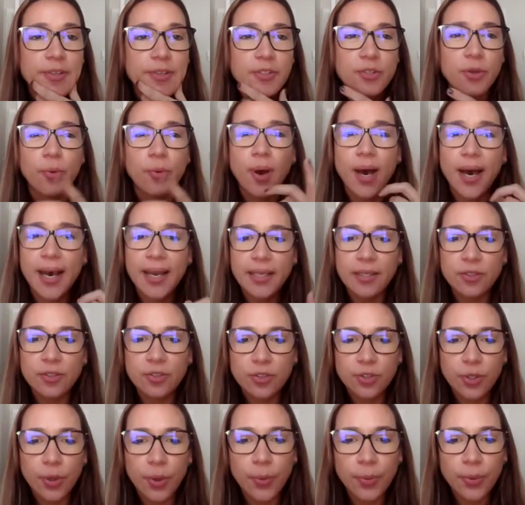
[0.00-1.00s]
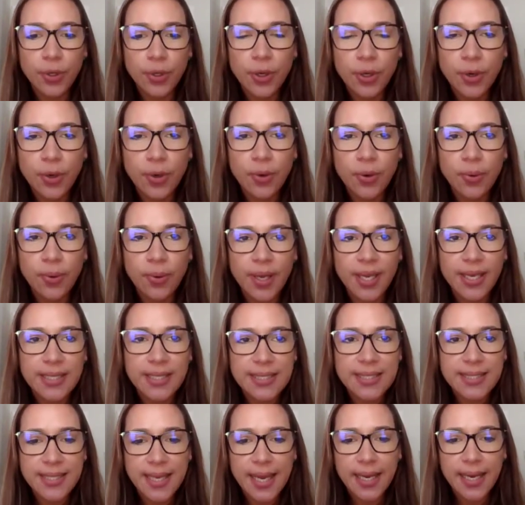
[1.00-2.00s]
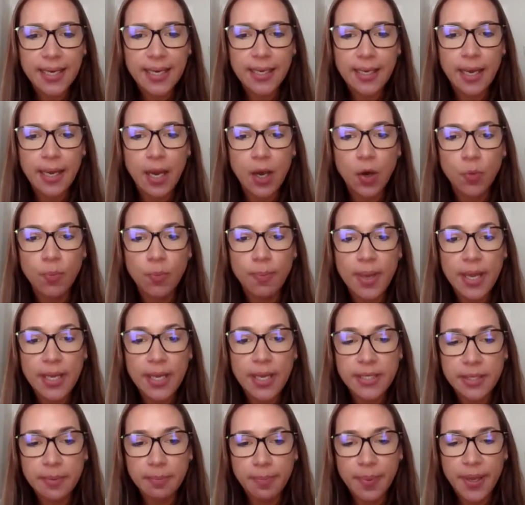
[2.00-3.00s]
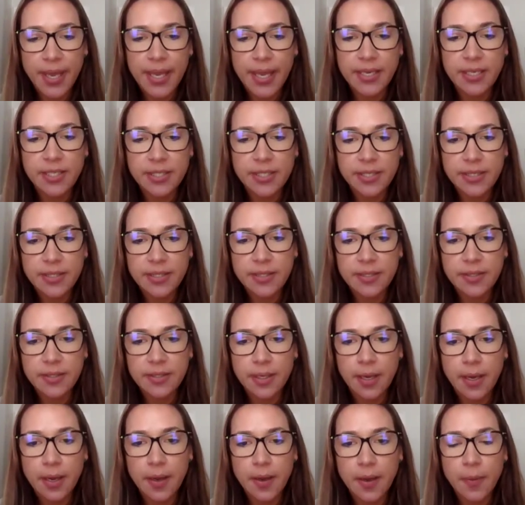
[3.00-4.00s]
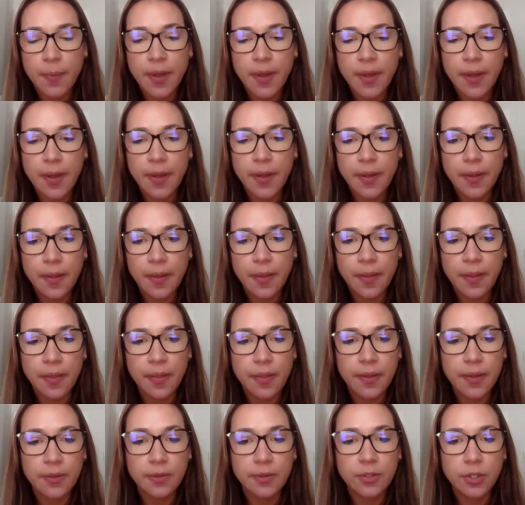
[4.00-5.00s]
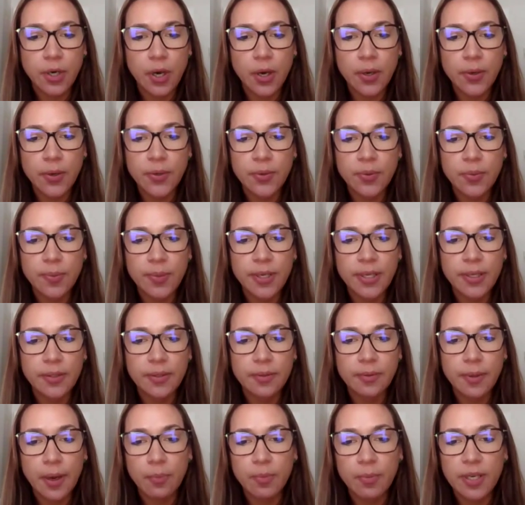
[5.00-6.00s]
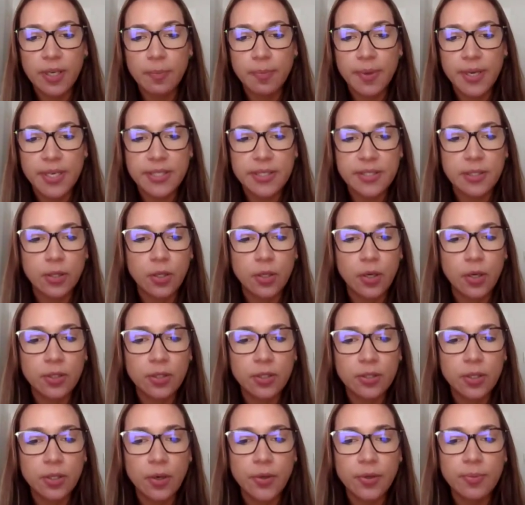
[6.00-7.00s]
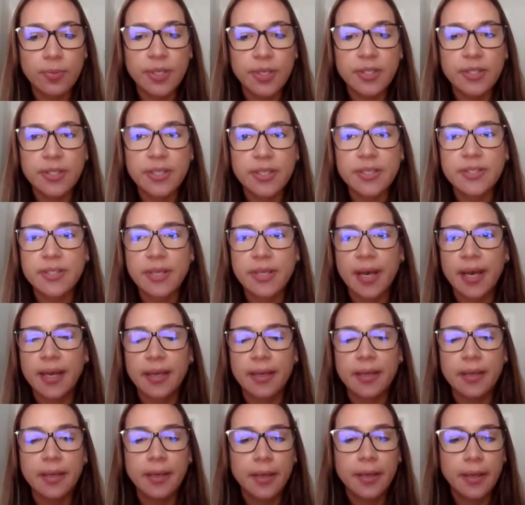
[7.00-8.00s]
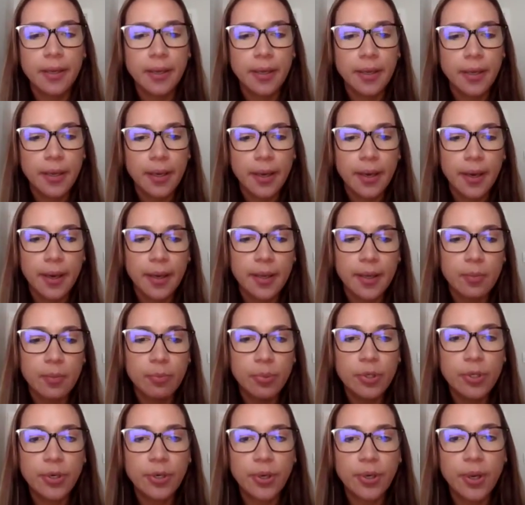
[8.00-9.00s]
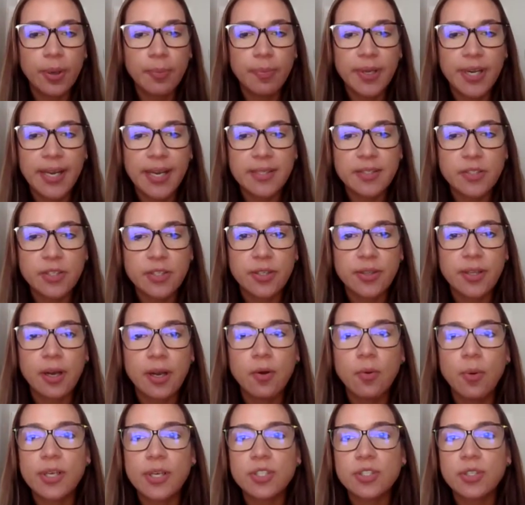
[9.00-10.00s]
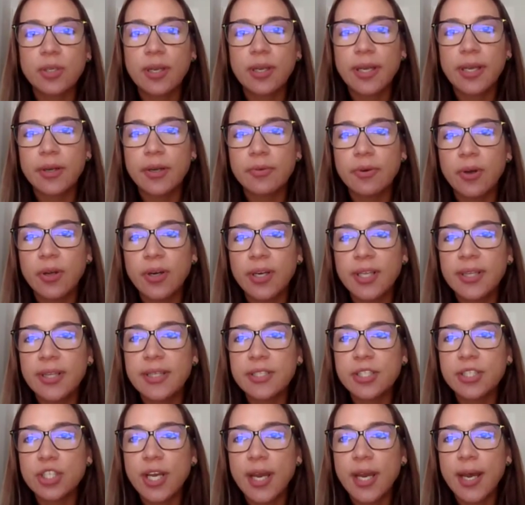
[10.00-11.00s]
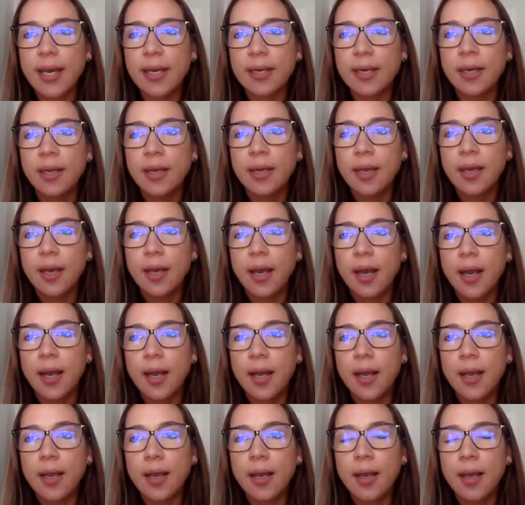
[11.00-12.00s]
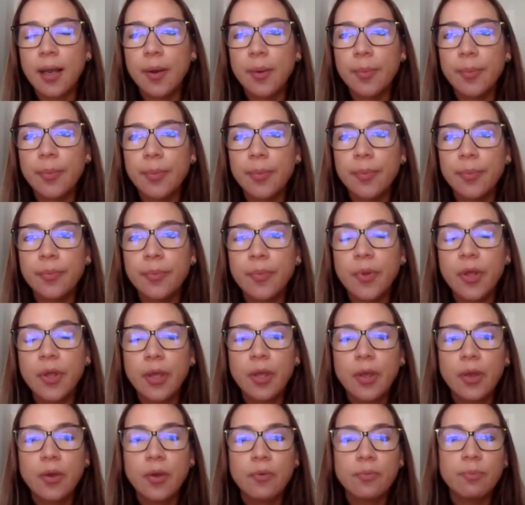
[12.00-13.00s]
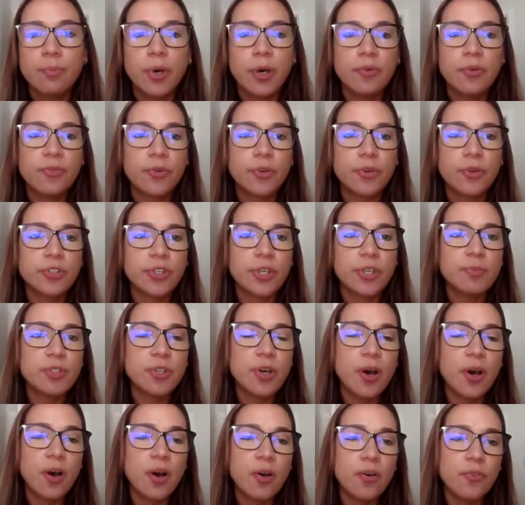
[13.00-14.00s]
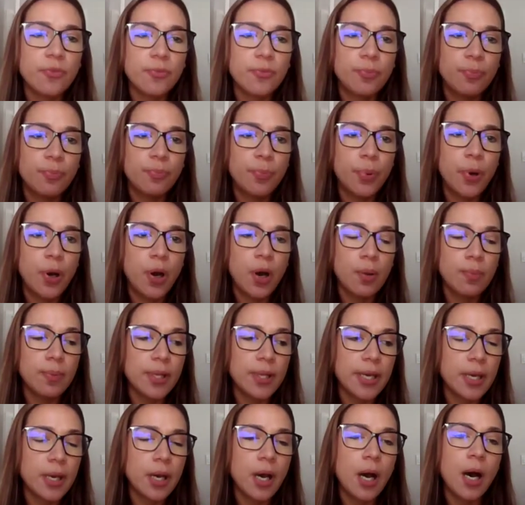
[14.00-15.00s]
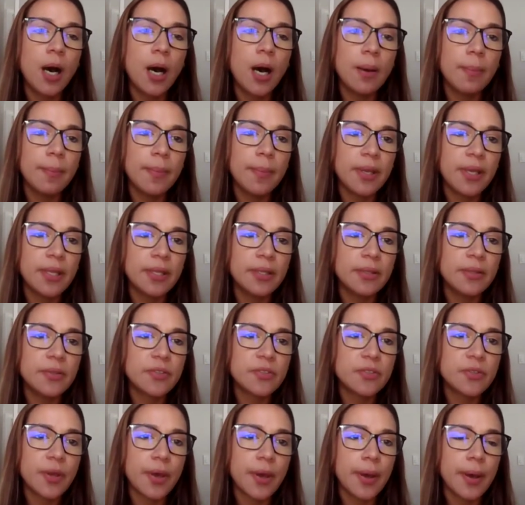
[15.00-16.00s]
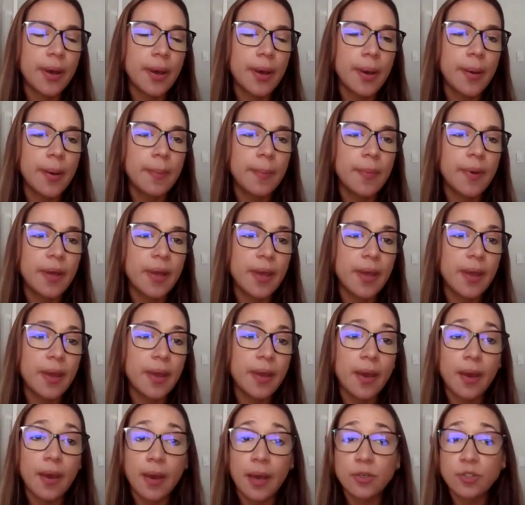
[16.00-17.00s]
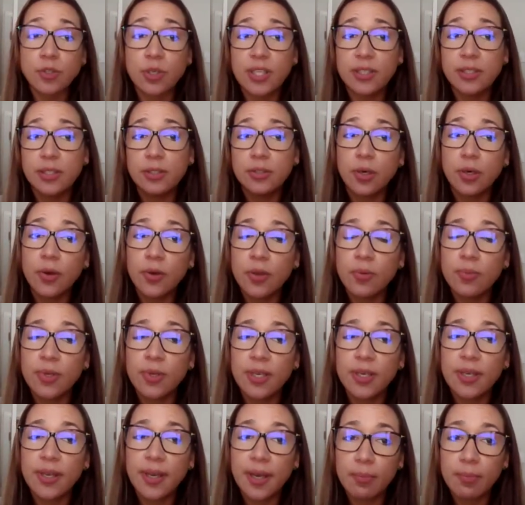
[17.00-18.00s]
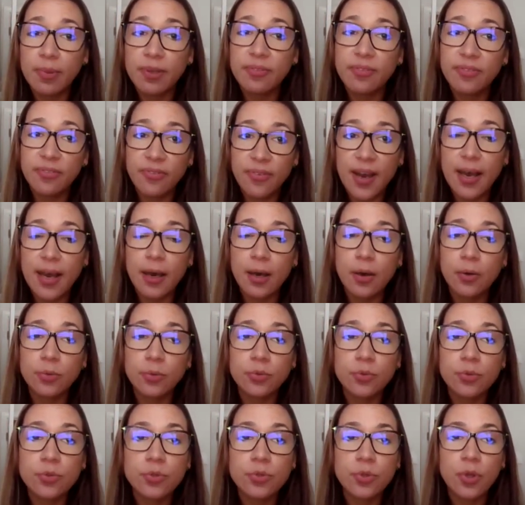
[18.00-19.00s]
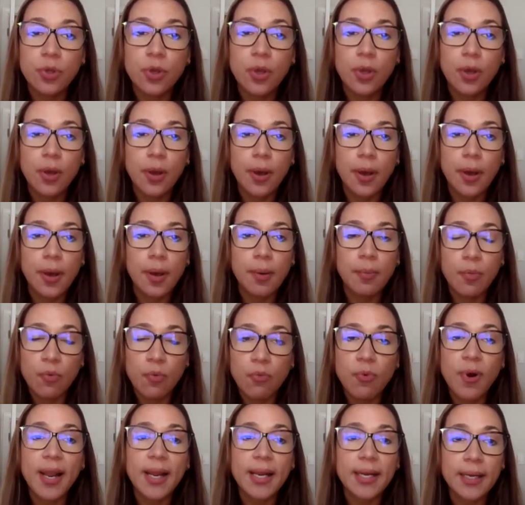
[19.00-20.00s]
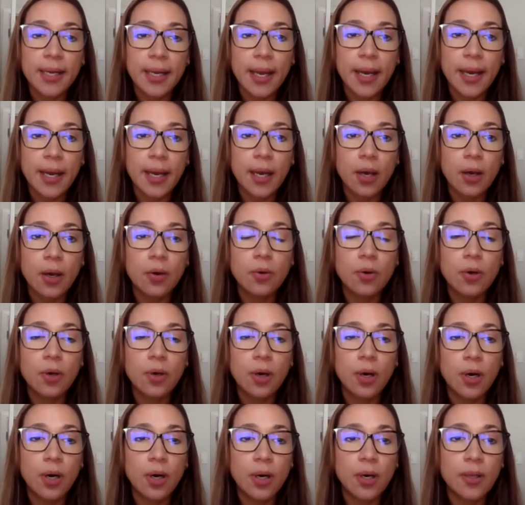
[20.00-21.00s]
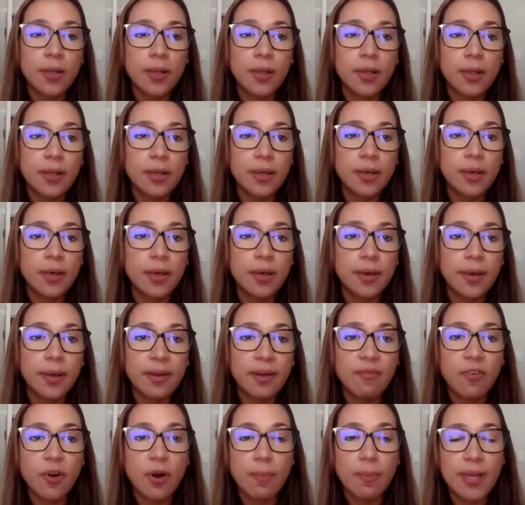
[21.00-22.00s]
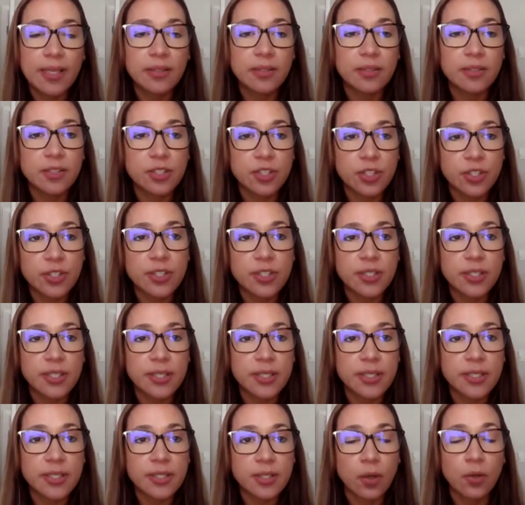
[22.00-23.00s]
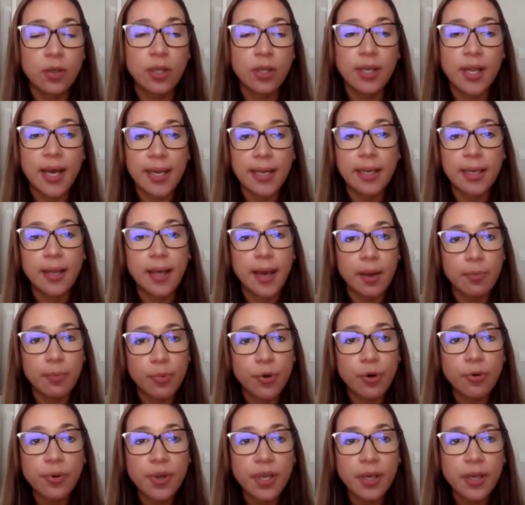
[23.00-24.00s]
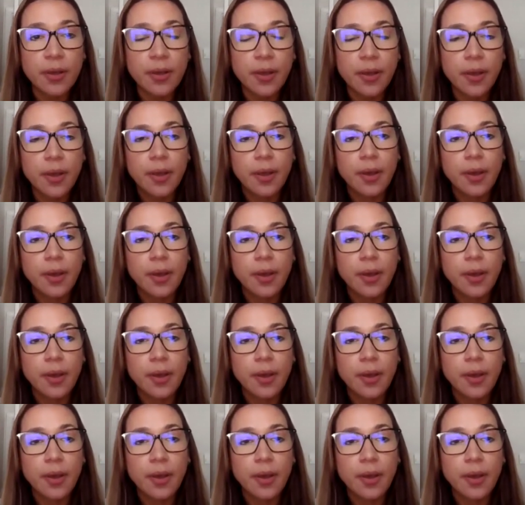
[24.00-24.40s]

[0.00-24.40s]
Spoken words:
So I don't know exactly how many pages the document, how many pages long the document is. I can pull it up and answer that question later on in the chat. But for terms of public comment, actually the document can be found right now on the Environmental Justice Online Library.